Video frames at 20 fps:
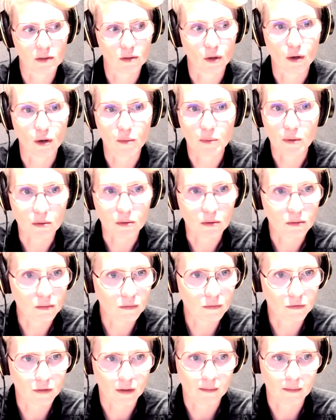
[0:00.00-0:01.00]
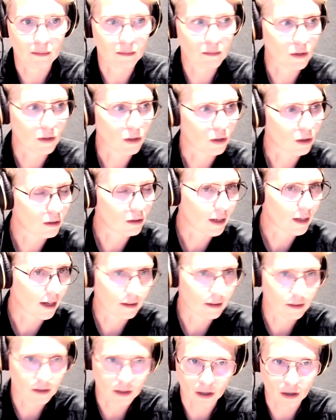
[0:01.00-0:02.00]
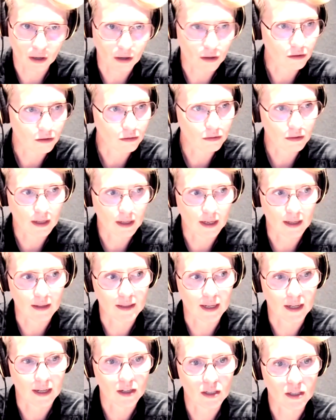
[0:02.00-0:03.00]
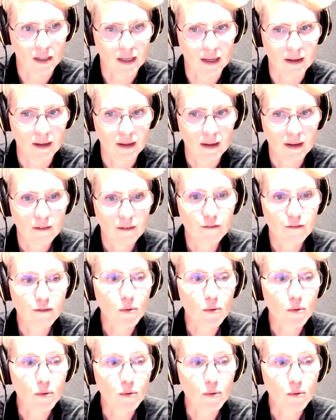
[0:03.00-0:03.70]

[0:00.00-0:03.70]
global from, young to old is actually